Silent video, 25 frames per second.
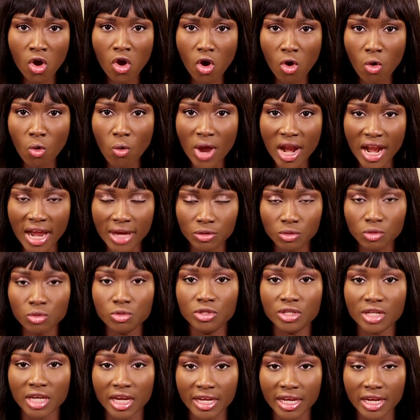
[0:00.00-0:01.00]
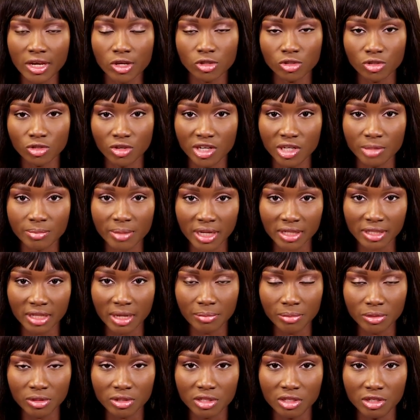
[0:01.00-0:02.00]
all well and good, you can get your storage bags
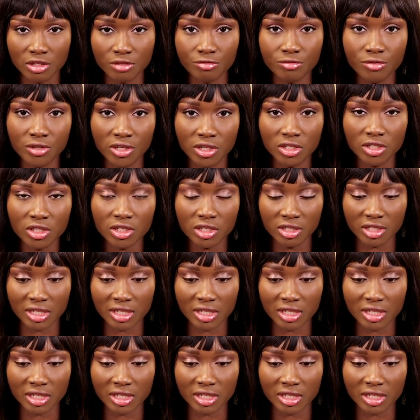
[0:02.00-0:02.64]
and put it in the fridge. Till